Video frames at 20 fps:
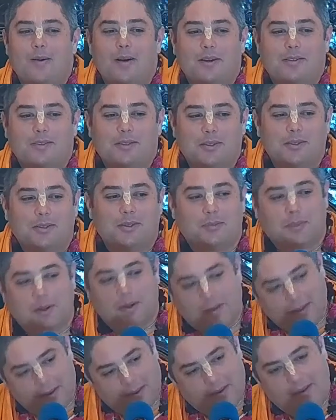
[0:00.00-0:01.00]
Whereas
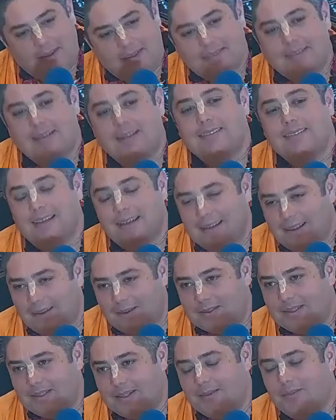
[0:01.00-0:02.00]
Shishupala, he criticized and he
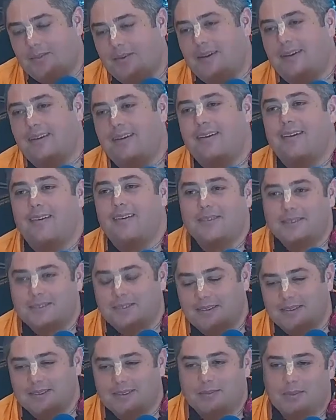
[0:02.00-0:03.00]
was liberated.
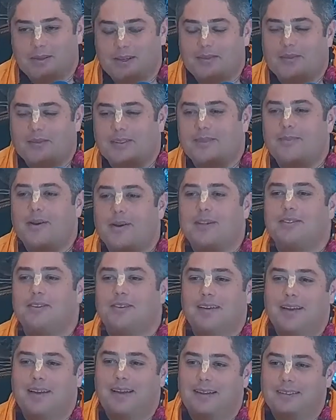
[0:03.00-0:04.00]
So it's a bit of a
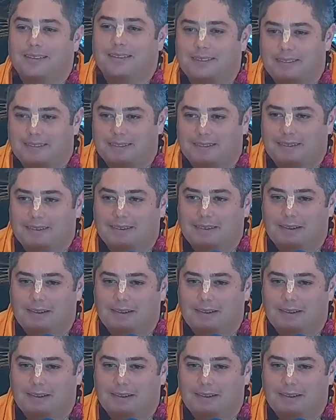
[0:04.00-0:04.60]
special case.